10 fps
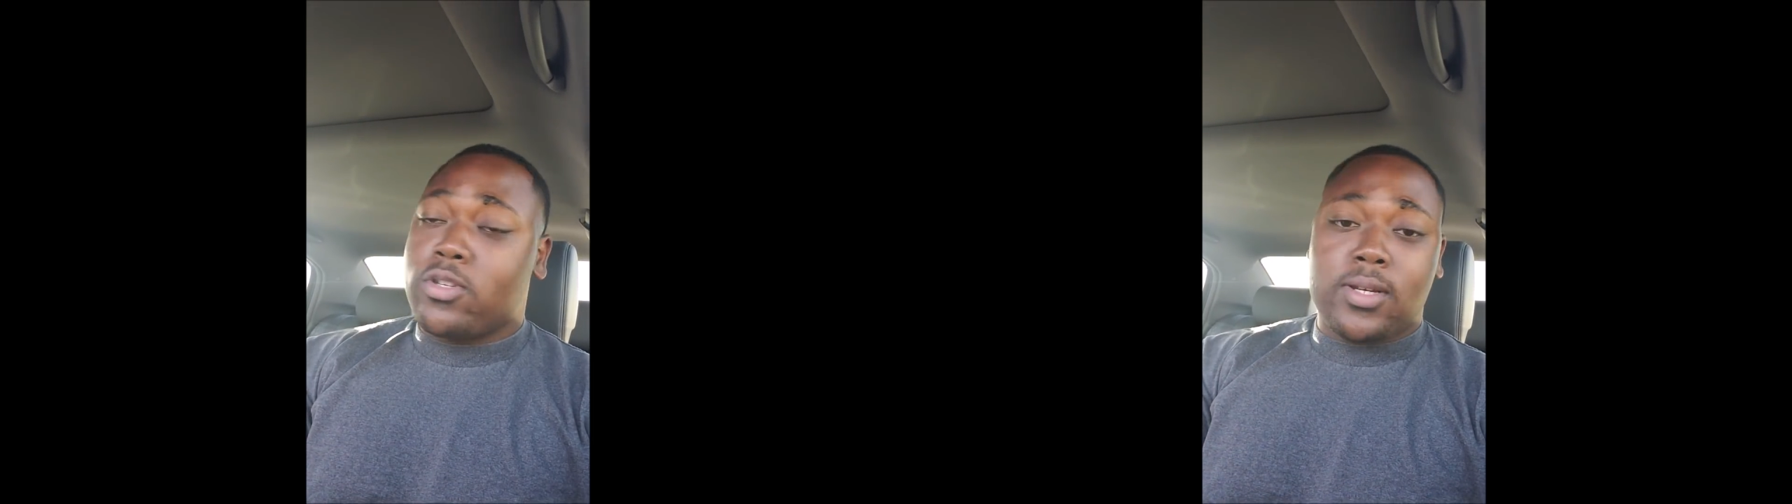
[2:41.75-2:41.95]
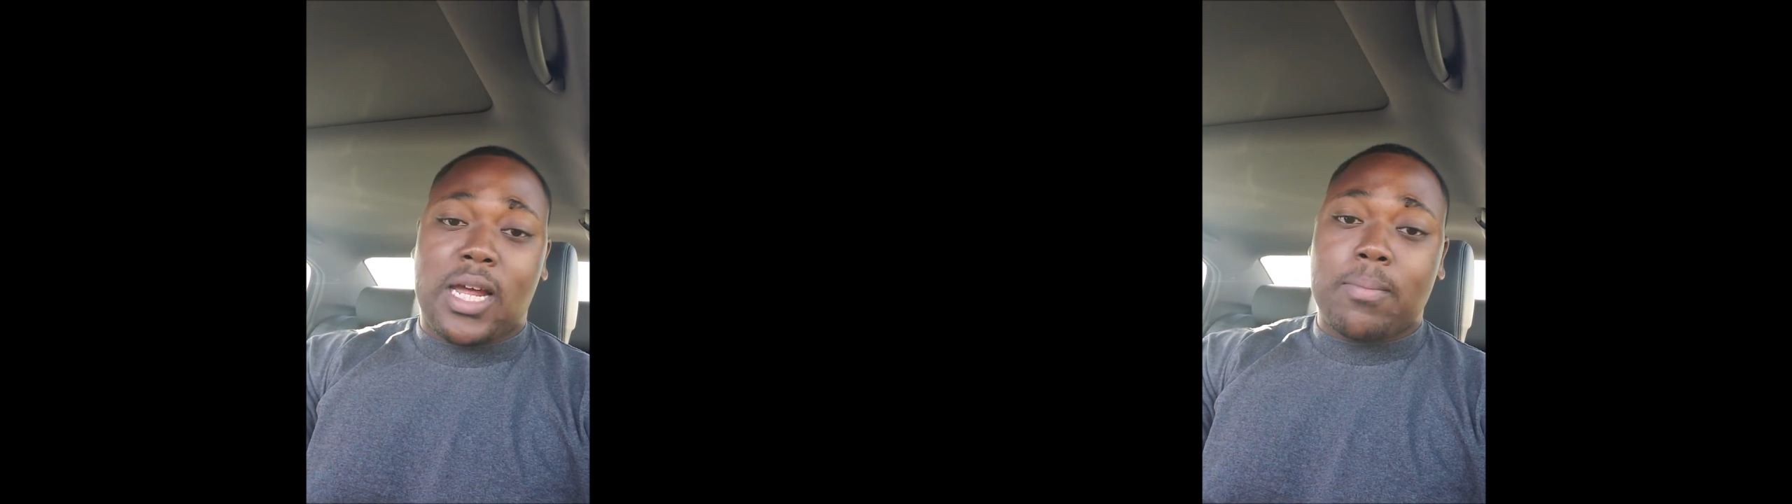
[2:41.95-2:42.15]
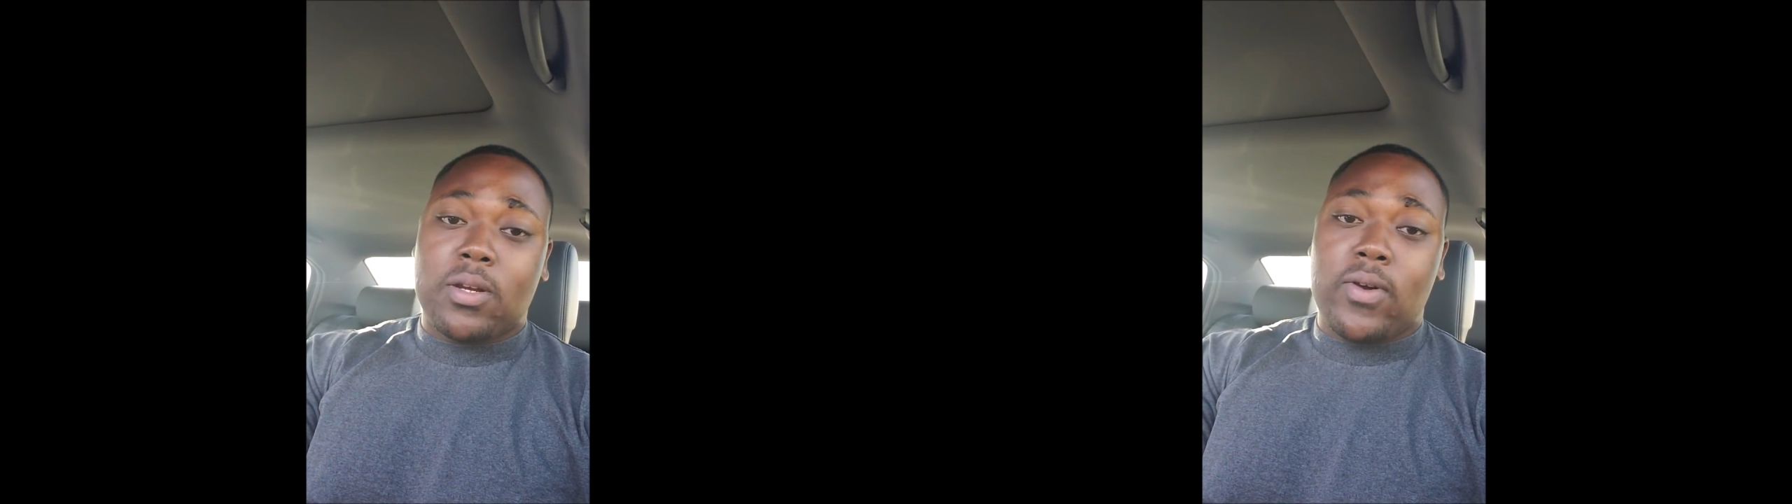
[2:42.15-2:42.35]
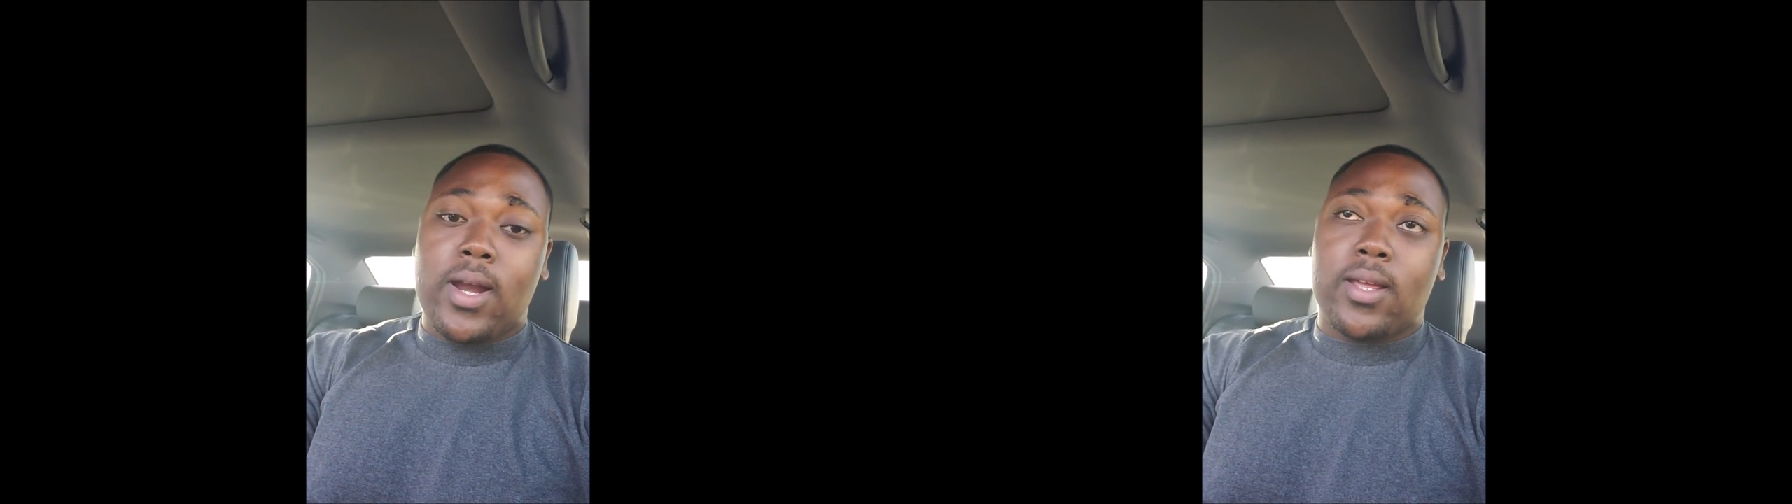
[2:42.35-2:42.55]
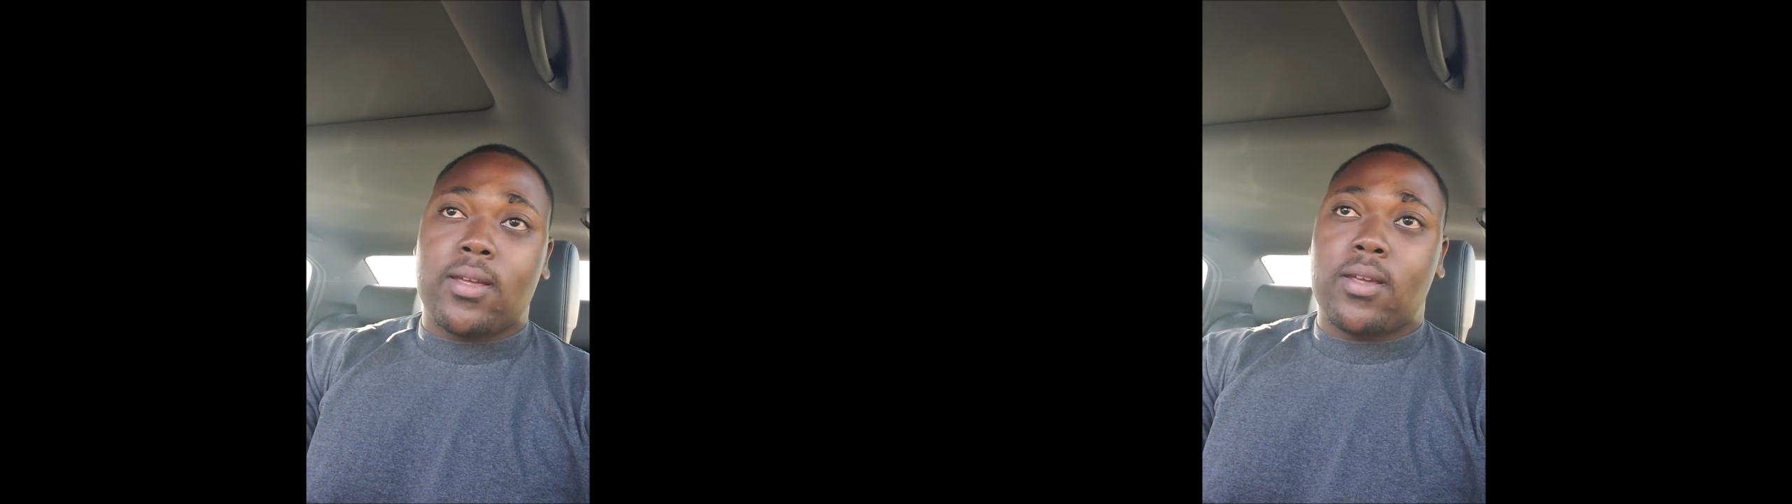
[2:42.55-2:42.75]
just gotta be
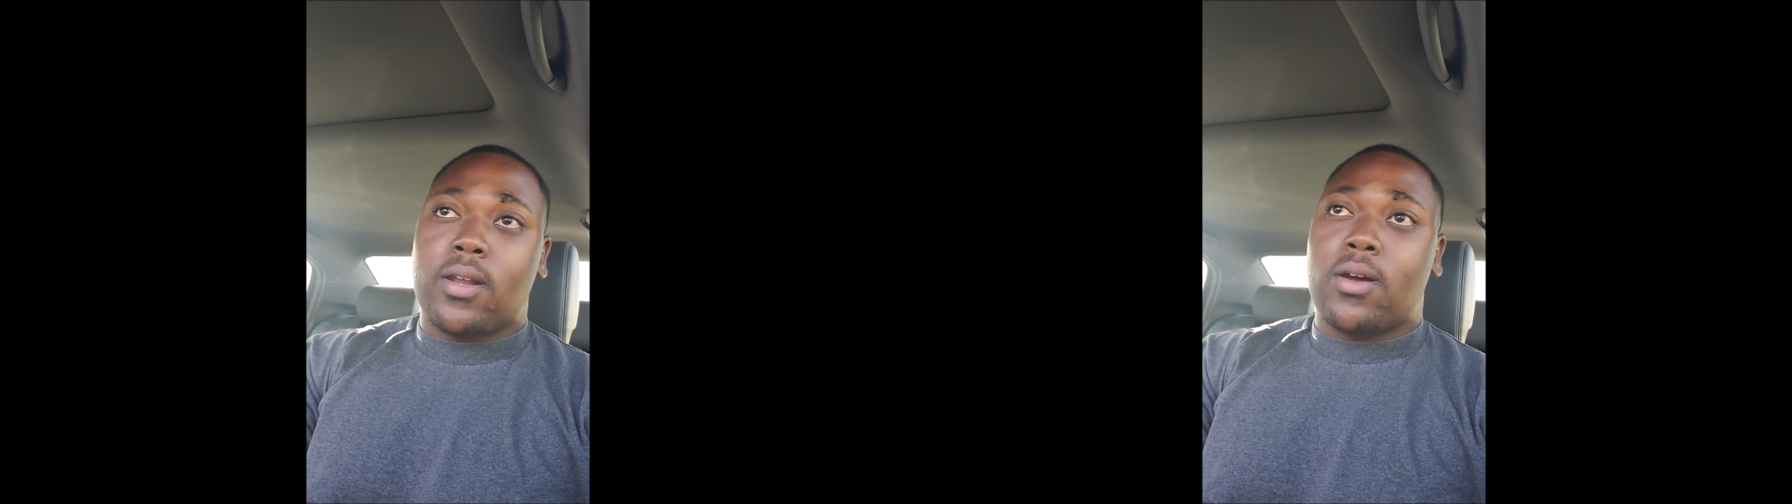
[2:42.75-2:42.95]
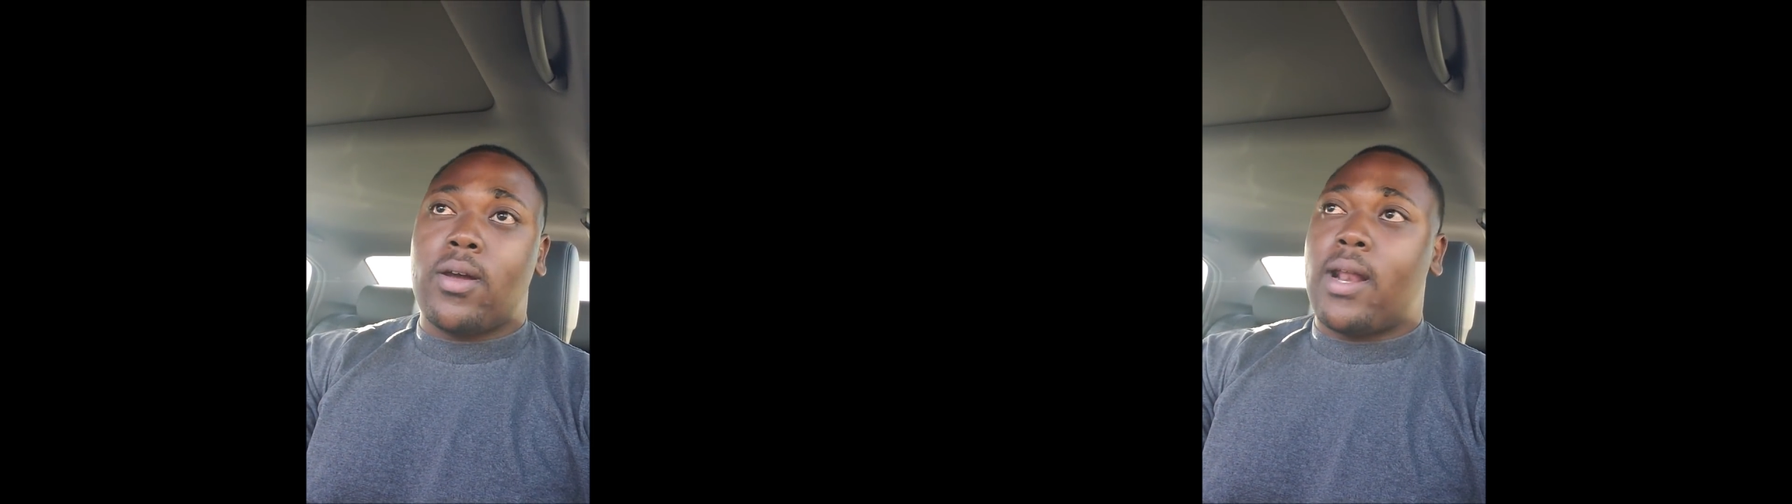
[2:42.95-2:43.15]
ready, you know.